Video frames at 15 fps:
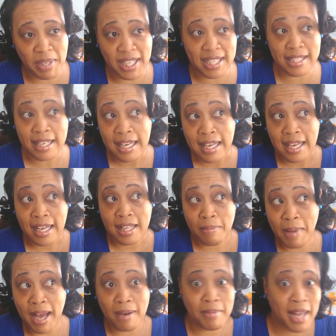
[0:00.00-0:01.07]
Because
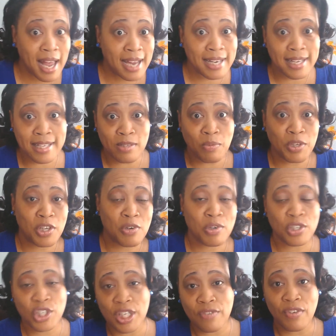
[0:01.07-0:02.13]
bottom line is, when you're
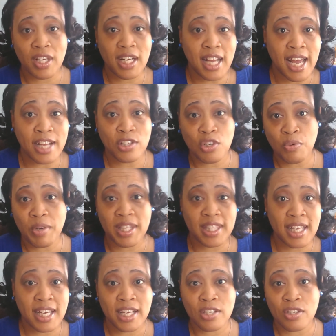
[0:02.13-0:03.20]
achieving and doing
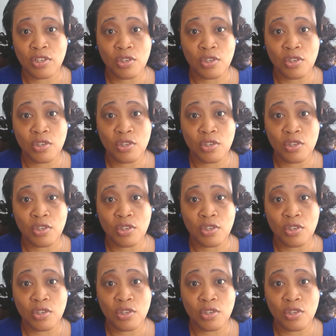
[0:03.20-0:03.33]
things,